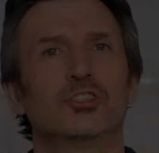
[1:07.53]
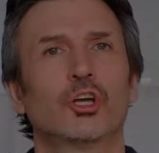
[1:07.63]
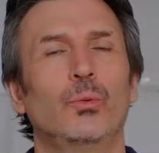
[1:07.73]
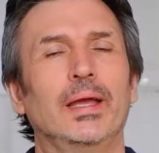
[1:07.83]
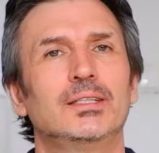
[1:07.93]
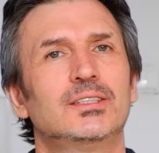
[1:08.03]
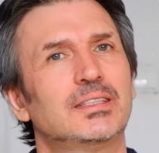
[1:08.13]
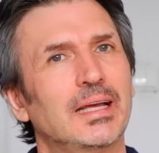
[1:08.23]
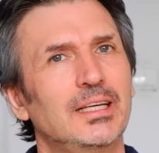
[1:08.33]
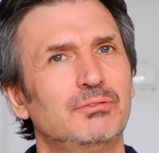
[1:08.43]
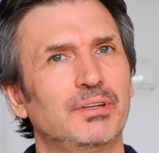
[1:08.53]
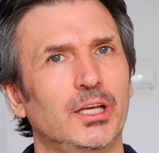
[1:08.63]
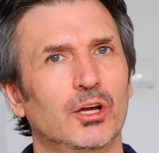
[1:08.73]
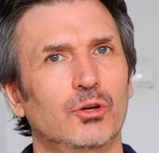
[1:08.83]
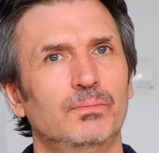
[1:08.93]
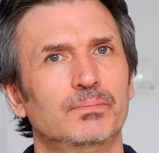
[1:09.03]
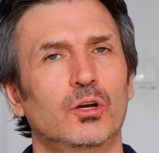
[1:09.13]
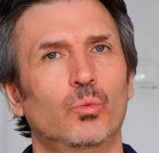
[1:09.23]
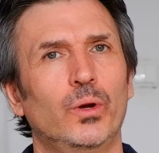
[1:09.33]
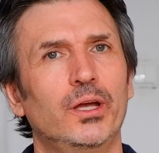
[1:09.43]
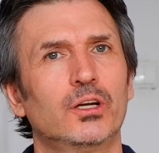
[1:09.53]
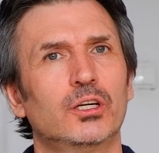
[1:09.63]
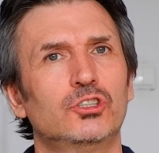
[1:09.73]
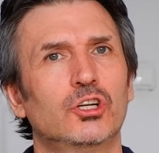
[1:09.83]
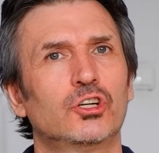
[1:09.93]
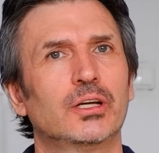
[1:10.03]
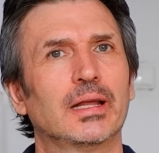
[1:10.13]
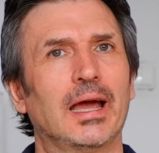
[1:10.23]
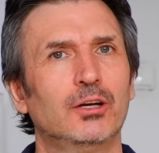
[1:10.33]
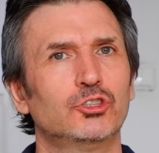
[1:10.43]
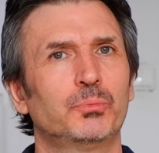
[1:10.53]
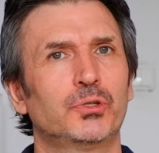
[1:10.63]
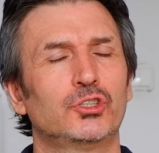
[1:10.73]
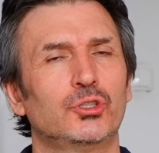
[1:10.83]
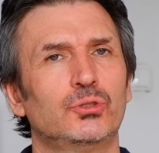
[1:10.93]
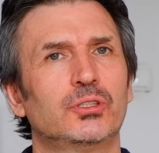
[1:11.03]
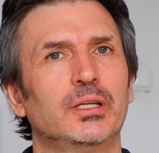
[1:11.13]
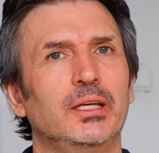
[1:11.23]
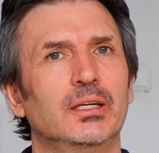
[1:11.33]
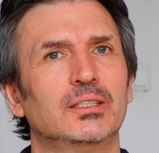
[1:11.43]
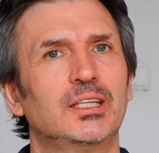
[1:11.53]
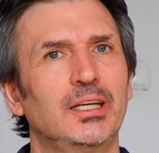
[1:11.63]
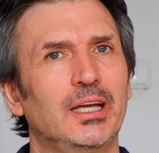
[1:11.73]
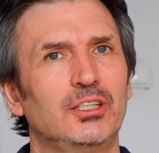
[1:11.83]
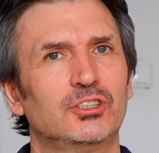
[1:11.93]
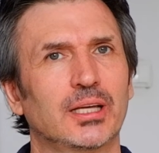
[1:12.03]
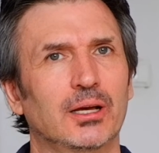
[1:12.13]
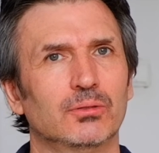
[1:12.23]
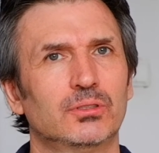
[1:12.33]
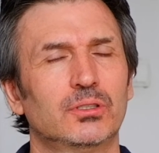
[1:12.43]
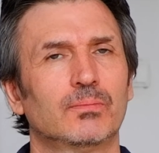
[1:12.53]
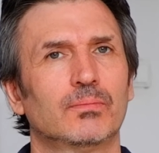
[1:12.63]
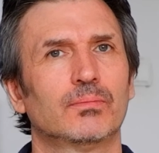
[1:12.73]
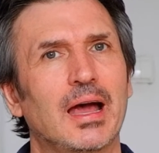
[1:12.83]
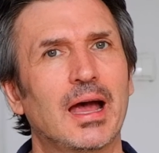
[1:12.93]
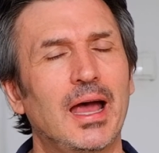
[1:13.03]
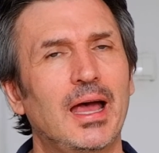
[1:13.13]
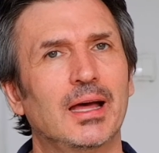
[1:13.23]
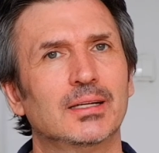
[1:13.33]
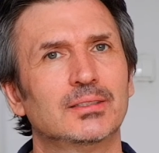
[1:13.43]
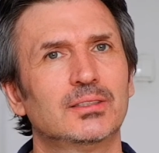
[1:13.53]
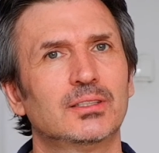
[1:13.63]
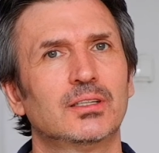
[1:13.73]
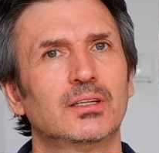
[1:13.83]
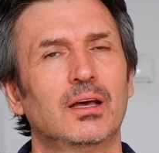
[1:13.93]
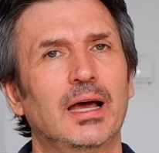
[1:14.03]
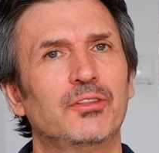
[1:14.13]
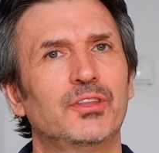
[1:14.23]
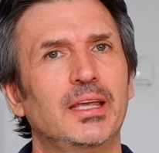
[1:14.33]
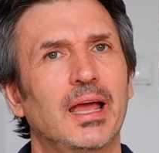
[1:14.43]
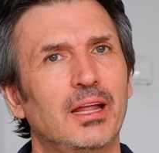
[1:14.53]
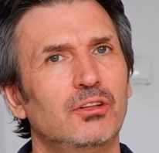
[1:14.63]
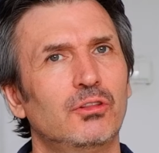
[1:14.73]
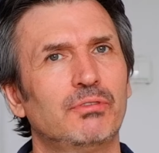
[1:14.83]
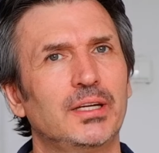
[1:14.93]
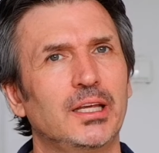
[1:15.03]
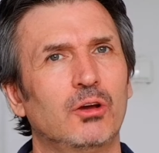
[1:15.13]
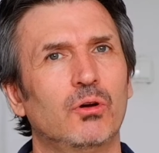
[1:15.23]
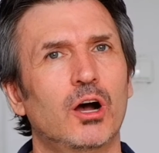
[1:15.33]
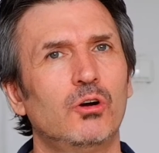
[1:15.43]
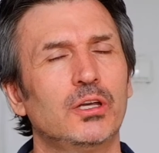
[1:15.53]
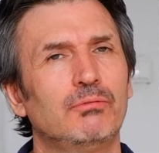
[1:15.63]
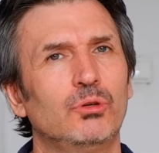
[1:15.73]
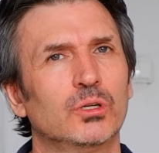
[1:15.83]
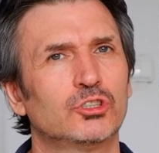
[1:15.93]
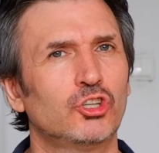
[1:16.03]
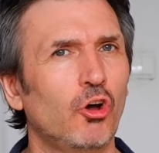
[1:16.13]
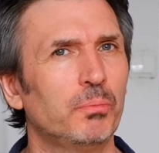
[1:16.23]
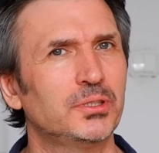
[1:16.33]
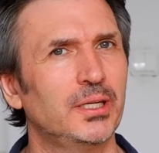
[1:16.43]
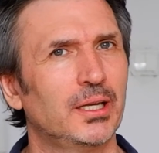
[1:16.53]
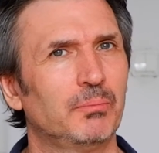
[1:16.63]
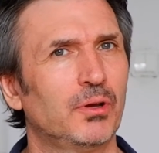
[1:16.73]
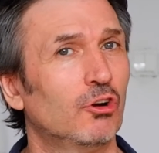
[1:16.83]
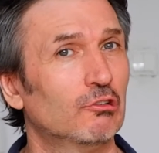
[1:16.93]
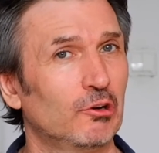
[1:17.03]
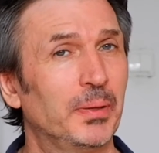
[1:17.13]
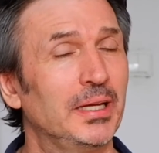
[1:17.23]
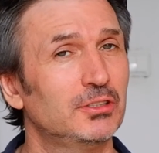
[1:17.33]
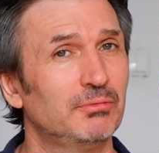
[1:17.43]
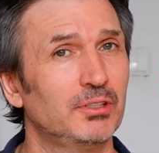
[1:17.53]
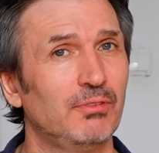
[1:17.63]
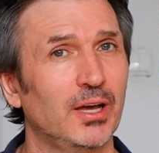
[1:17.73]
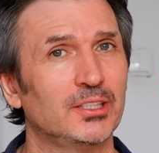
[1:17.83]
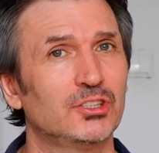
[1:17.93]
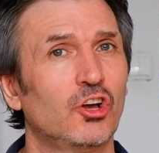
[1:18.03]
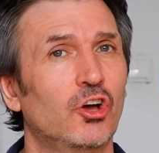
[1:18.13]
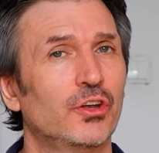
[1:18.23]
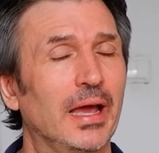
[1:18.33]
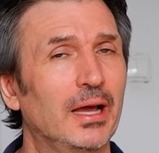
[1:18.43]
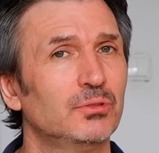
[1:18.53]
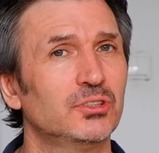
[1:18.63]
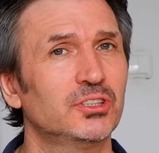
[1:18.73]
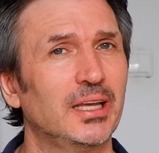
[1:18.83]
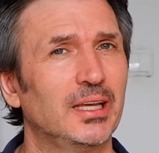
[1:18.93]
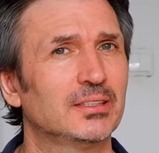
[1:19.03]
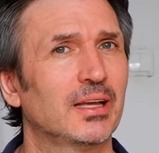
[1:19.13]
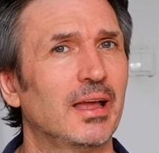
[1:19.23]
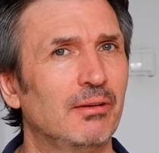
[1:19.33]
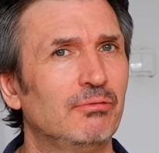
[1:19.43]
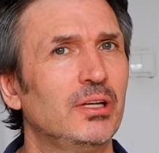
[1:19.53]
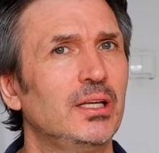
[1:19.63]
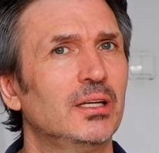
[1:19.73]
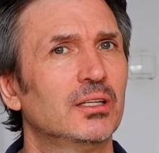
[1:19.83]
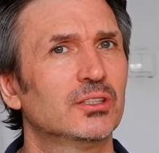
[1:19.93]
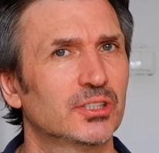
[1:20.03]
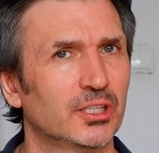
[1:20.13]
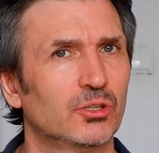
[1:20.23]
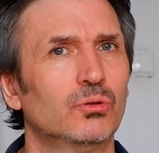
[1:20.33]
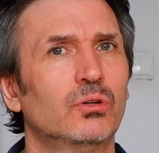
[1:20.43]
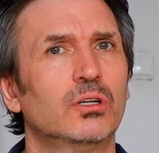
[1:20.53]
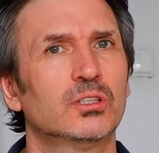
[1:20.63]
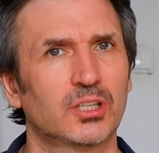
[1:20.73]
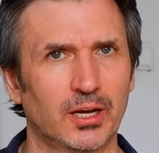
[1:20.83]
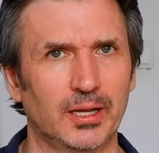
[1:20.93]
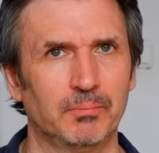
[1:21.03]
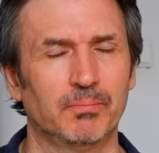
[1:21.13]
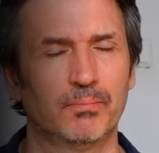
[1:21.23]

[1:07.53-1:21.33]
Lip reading: So in today's video, we are going to look at how to produce the TH sound, and at the end of the video, I'll give you a top tip or a piece of advice on how to say it every single time.